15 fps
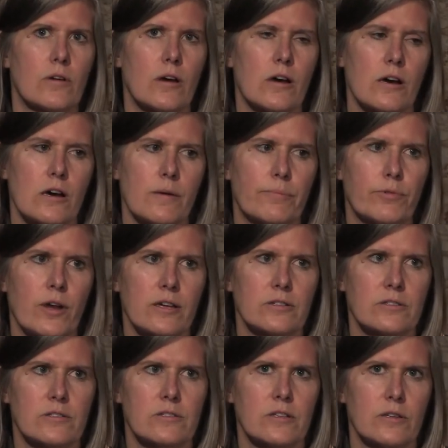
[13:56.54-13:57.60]
uh,
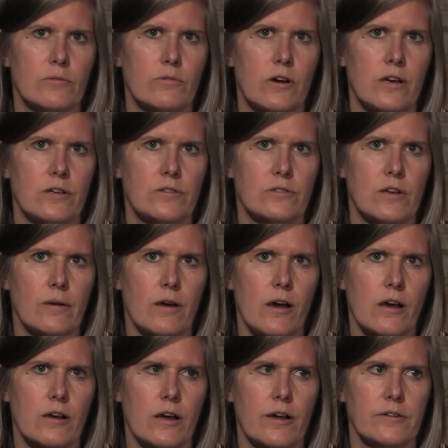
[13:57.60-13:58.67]
pregnancy was a,
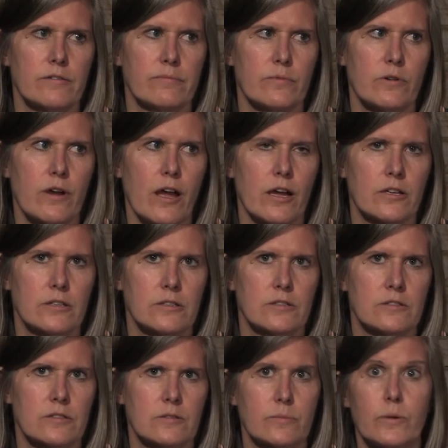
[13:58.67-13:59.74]
a, kind of
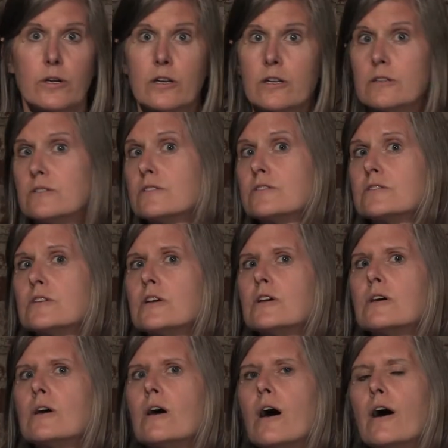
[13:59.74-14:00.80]
miraculous experience.
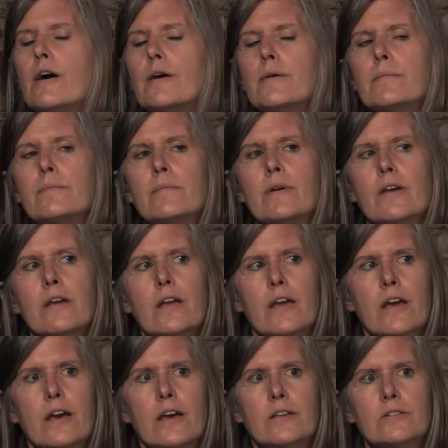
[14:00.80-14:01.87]
Um,
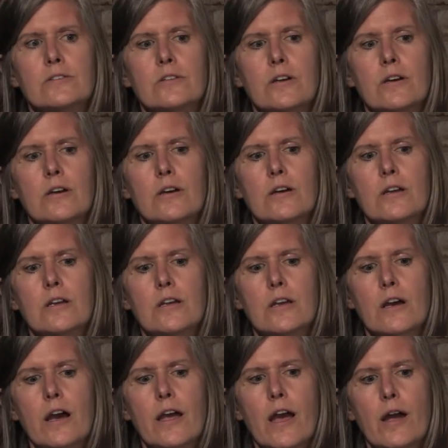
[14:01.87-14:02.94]
and
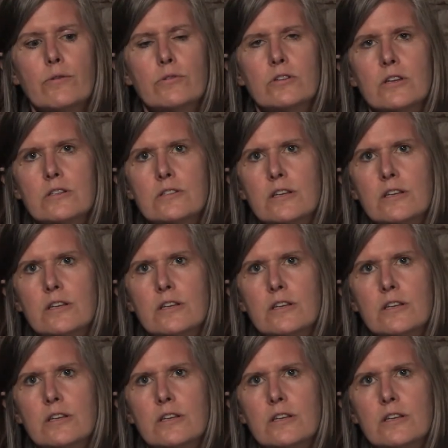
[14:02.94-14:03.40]
I, I, really